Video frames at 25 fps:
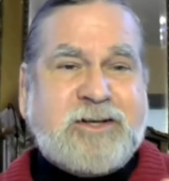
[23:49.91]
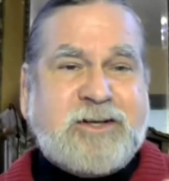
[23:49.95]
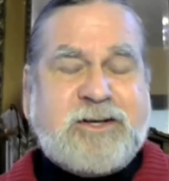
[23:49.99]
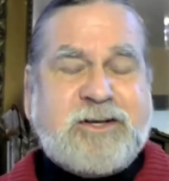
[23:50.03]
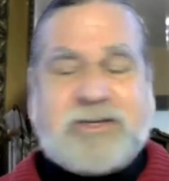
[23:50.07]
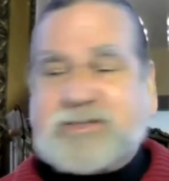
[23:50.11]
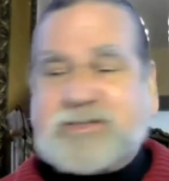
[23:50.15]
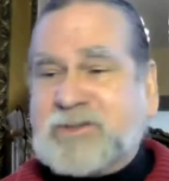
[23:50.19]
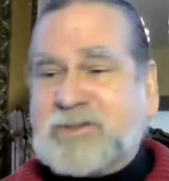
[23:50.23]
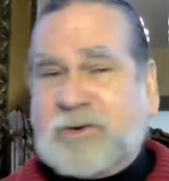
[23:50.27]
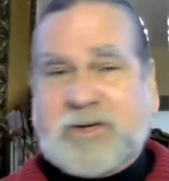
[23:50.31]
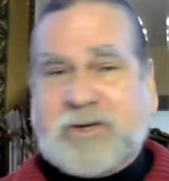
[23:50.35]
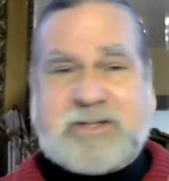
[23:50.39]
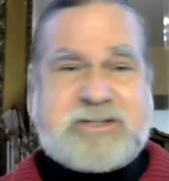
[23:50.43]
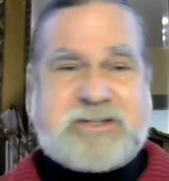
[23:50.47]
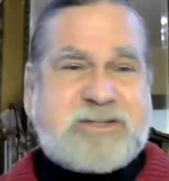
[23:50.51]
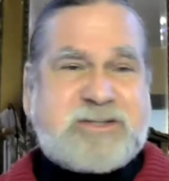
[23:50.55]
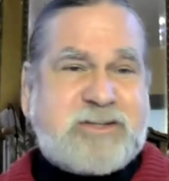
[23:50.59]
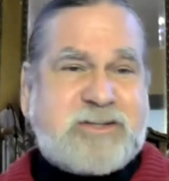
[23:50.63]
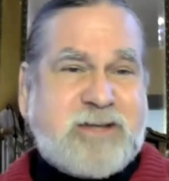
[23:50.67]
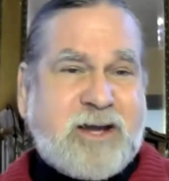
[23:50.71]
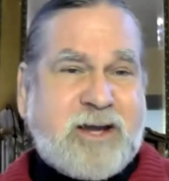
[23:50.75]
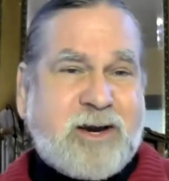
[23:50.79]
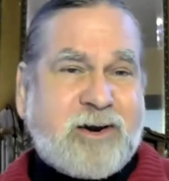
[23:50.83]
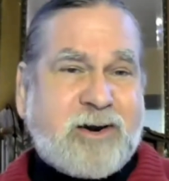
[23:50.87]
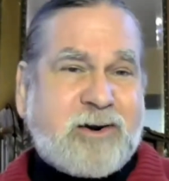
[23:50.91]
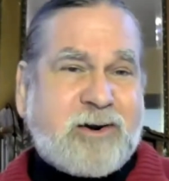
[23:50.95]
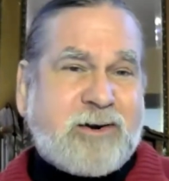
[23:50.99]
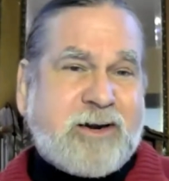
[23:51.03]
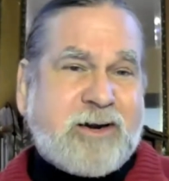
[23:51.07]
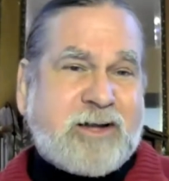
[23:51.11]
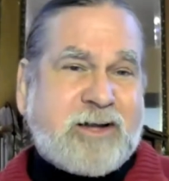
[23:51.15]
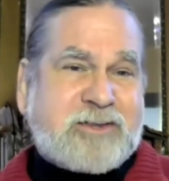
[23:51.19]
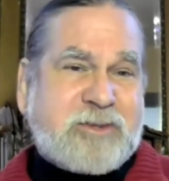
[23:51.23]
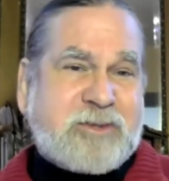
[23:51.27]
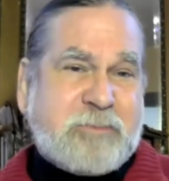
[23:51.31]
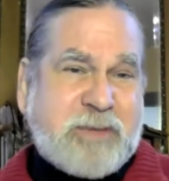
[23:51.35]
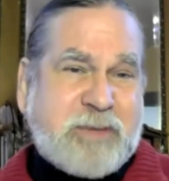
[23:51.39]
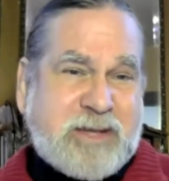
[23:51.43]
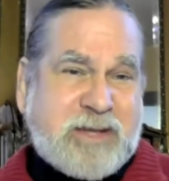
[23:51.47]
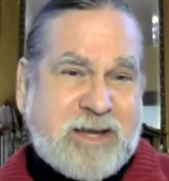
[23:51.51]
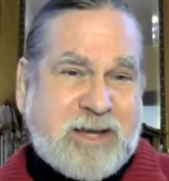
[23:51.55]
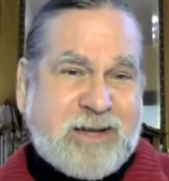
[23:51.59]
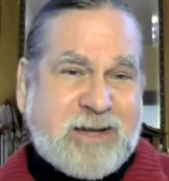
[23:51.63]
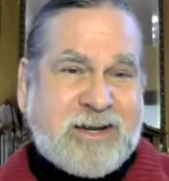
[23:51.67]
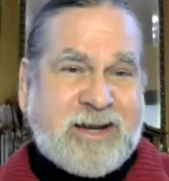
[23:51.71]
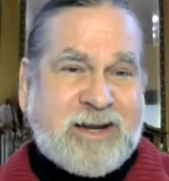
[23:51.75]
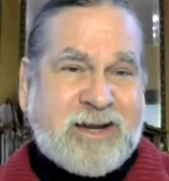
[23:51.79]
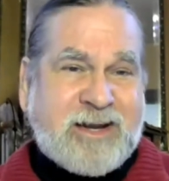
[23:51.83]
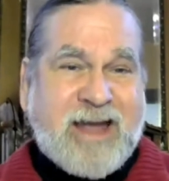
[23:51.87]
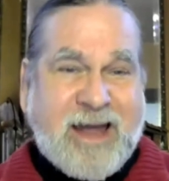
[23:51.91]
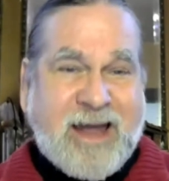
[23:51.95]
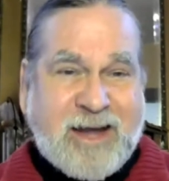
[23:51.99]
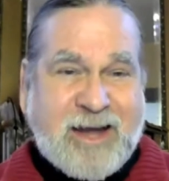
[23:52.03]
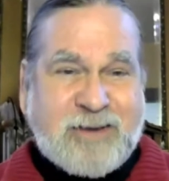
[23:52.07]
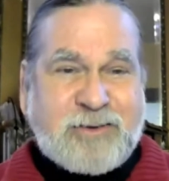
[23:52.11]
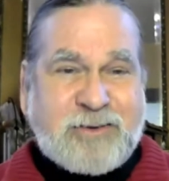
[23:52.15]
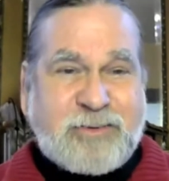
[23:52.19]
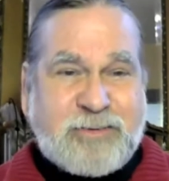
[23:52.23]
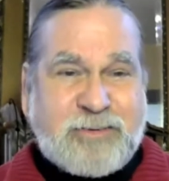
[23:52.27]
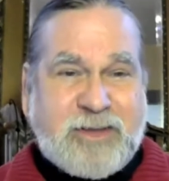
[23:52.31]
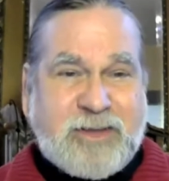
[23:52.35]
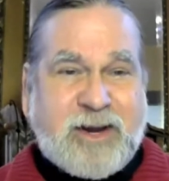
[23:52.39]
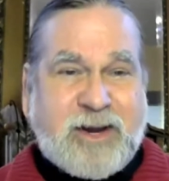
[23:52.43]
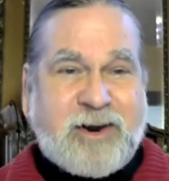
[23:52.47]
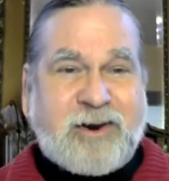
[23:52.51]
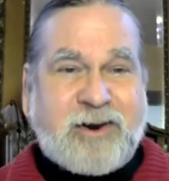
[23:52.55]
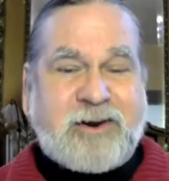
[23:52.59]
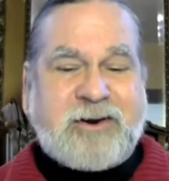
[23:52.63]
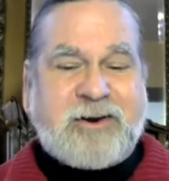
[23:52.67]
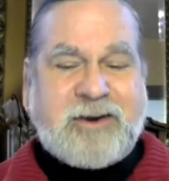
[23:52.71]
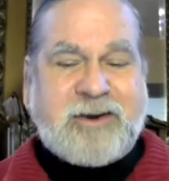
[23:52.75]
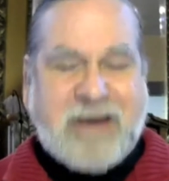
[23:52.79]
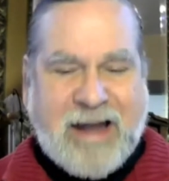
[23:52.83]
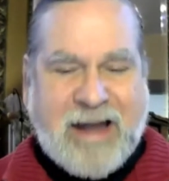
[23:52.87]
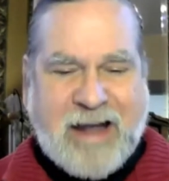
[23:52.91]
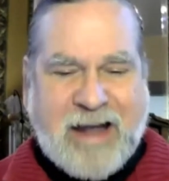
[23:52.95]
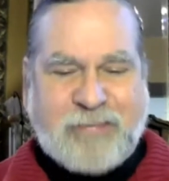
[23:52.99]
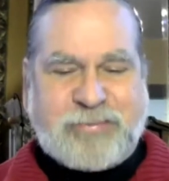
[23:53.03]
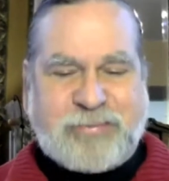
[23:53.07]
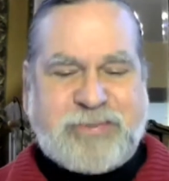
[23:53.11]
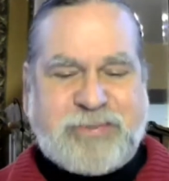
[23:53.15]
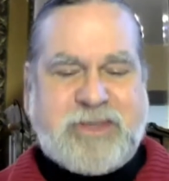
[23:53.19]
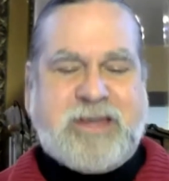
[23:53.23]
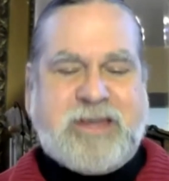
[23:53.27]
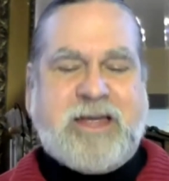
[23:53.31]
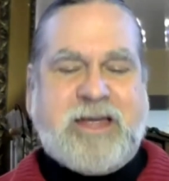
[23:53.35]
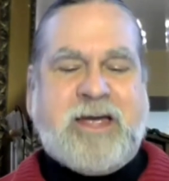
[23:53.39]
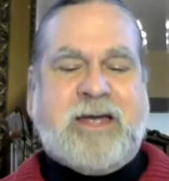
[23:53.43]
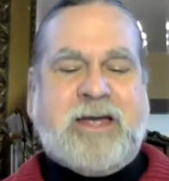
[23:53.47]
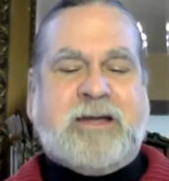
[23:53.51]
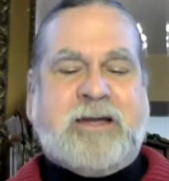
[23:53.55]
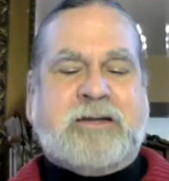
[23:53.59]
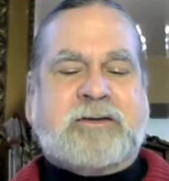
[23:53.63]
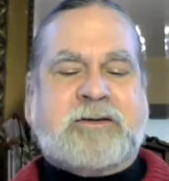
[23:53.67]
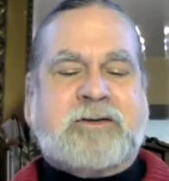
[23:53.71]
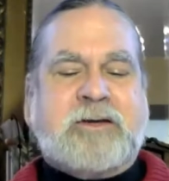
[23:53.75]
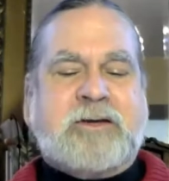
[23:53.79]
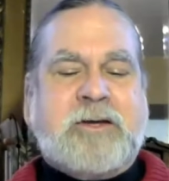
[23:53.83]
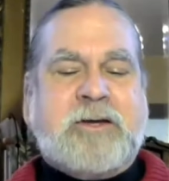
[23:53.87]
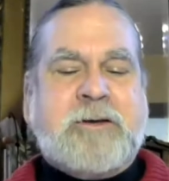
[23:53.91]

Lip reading: So it's there at the beginning and there at the end.